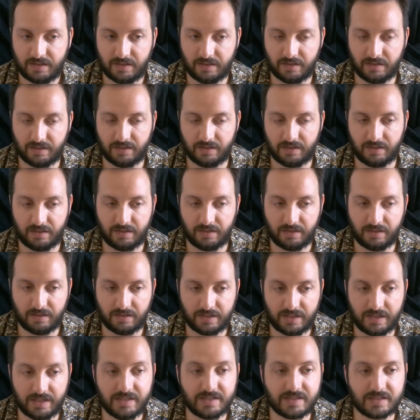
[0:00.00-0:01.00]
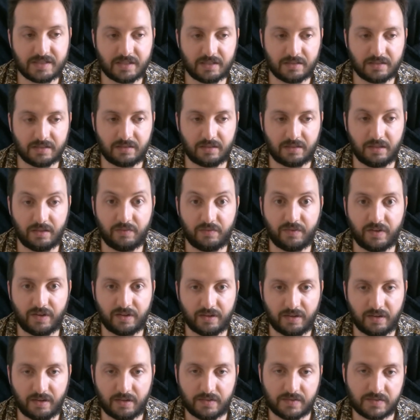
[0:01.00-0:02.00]
uh, instantly
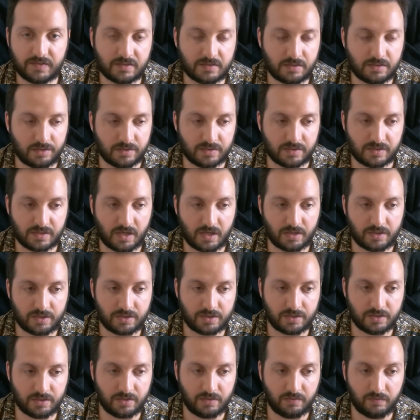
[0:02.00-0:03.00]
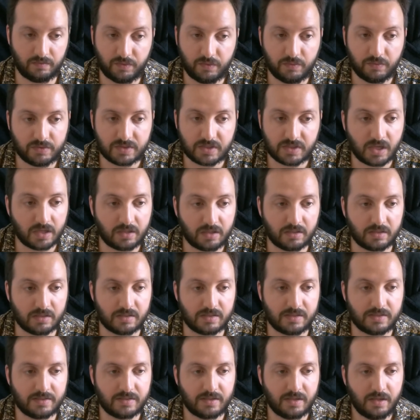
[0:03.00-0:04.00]
finalize transaction in few
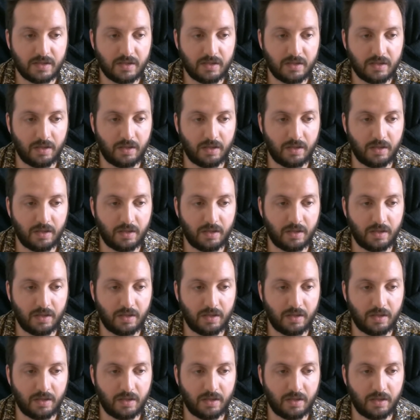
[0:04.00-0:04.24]
seconds